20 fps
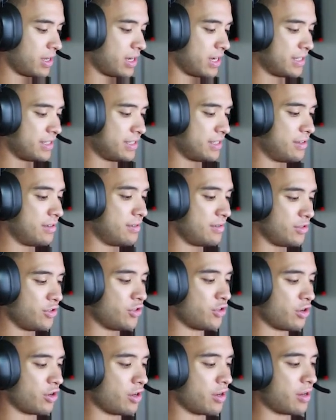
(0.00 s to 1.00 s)
I,
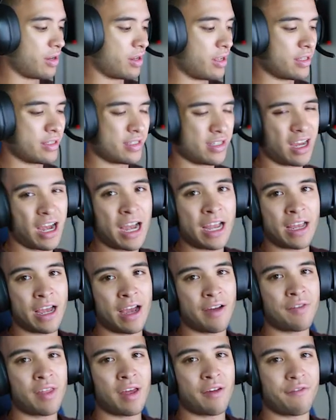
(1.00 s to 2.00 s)
you know, I
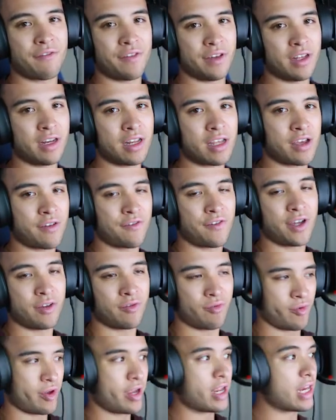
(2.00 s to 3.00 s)
have that feeling if I
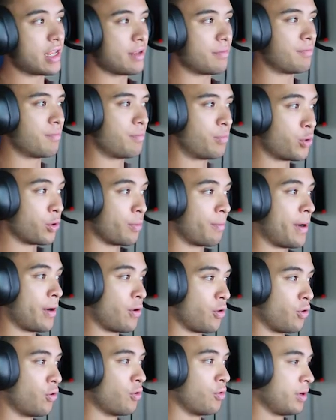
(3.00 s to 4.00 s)
really put my
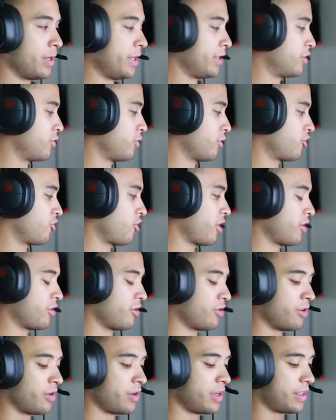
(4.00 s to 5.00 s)
all into a trade
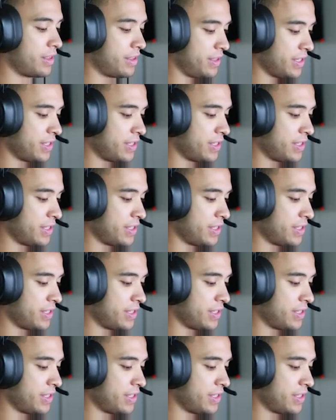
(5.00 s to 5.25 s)
or not.